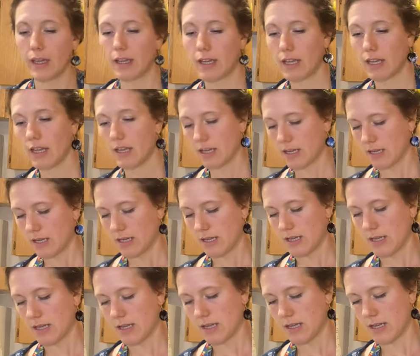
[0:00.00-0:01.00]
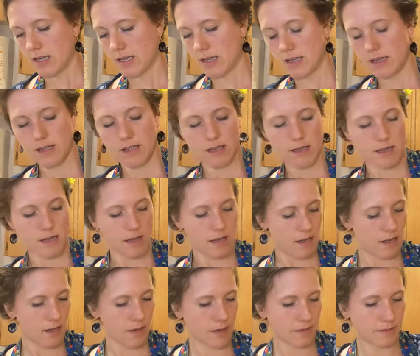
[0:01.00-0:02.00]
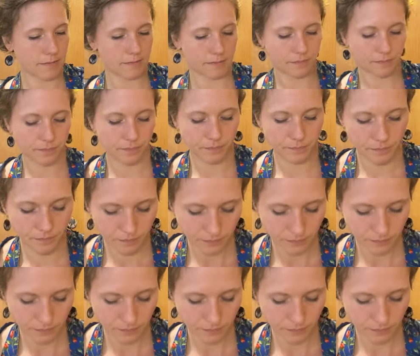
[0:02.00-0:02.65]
(silence)